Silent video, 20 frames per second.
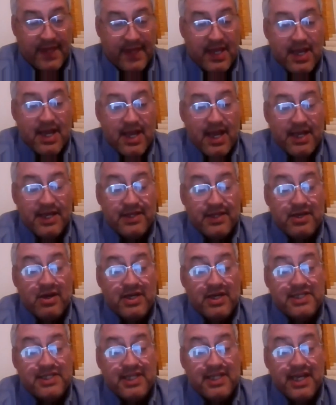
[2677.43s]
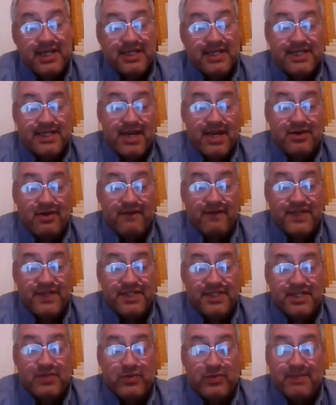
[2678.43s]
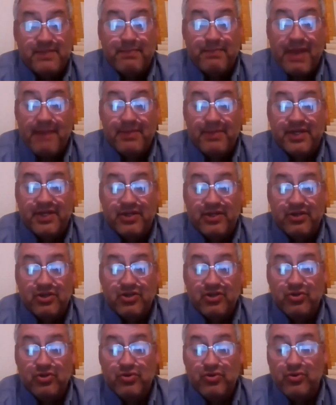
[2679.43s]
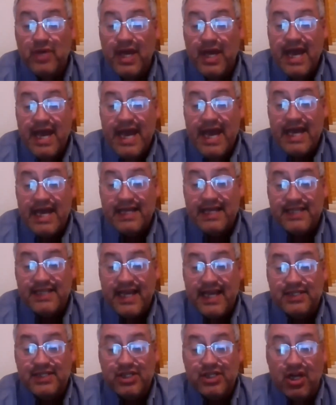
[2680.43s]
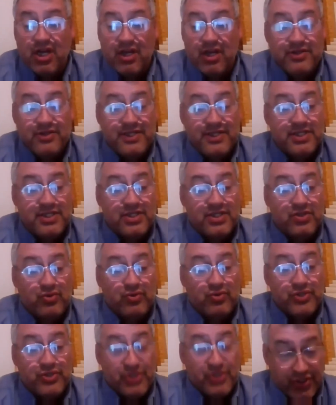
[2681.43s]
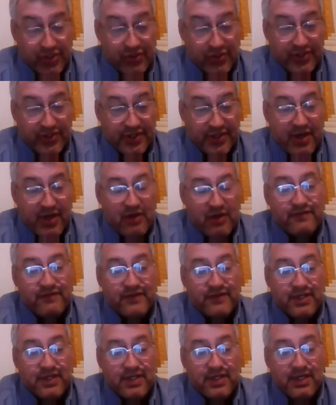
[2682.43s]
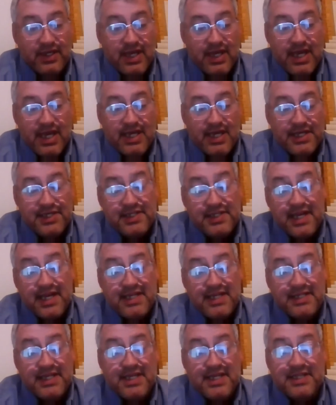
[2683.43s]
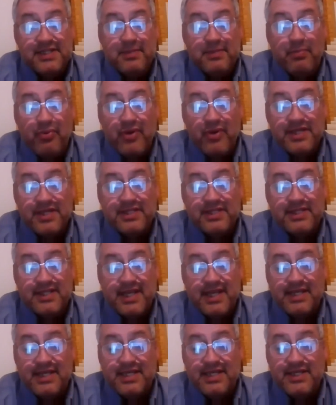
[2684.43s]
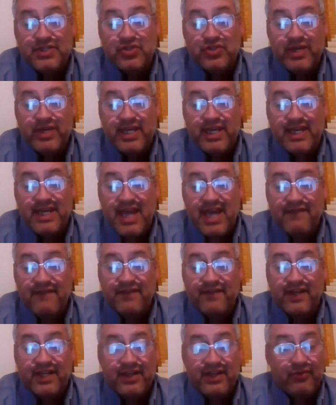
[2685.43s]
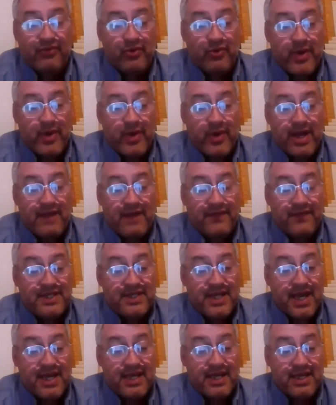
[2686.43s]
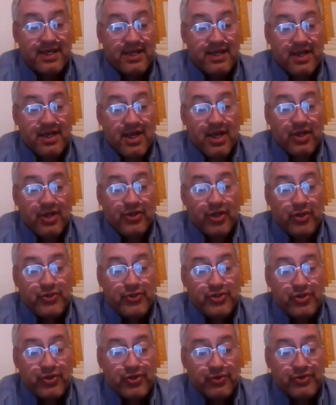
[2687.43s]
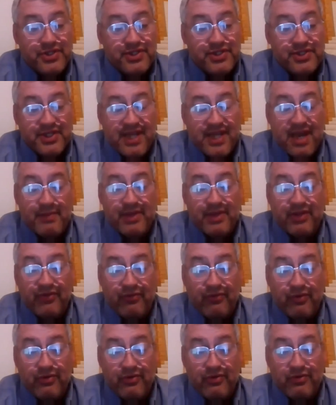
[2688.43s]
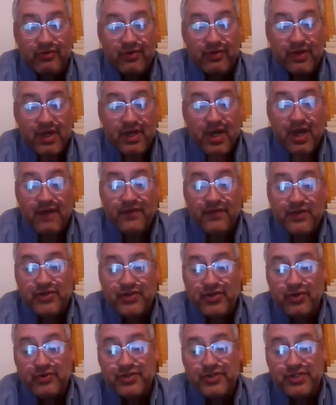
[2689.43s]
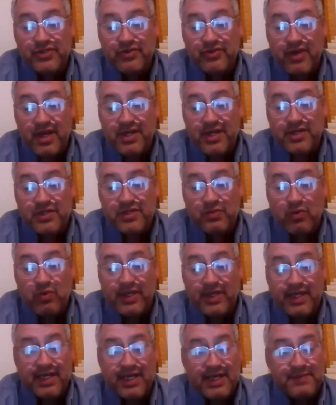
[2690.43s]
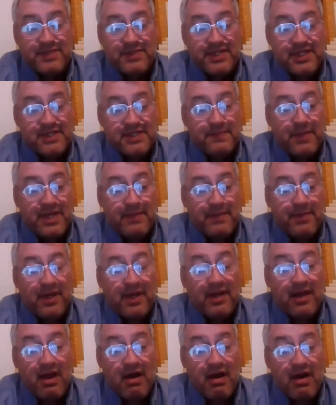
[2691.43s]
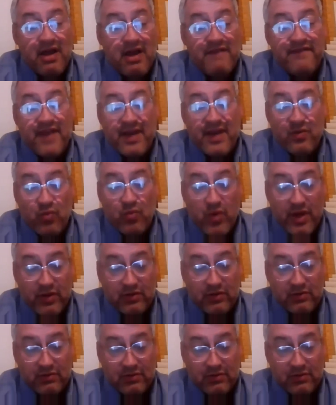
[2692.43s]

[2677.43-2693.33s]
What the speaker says: Another isolated town I visited was a publican who has had to close his doors due to the COVID. He states he is depressed and he is drinking heavily throughout the day. No tourists are coming through. The tourist trade is what keeps these people alive and well.